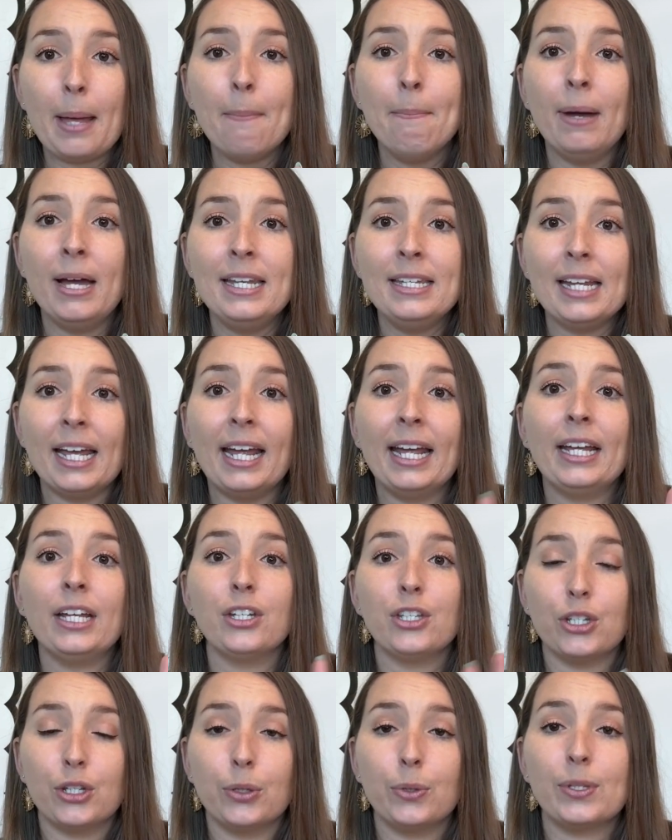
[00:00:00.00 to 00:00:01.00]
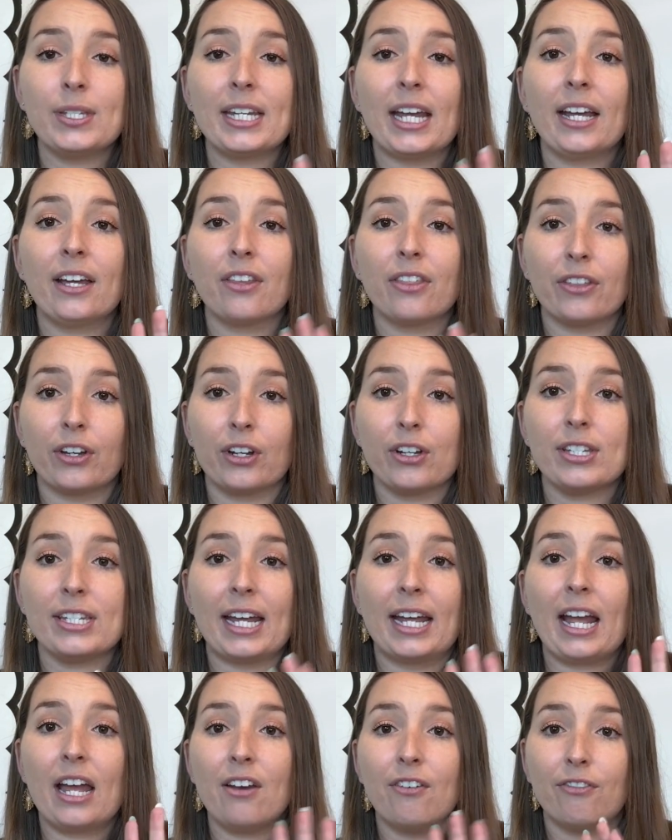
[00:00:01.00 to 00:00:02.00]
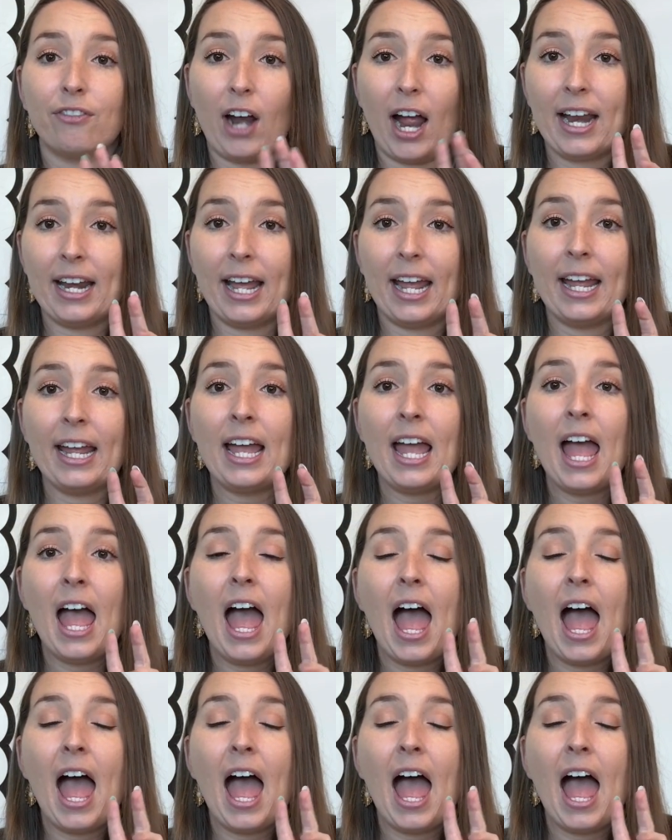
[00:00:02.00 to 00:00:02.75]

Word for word: Monday, Tuesday, Thursday, and Friday.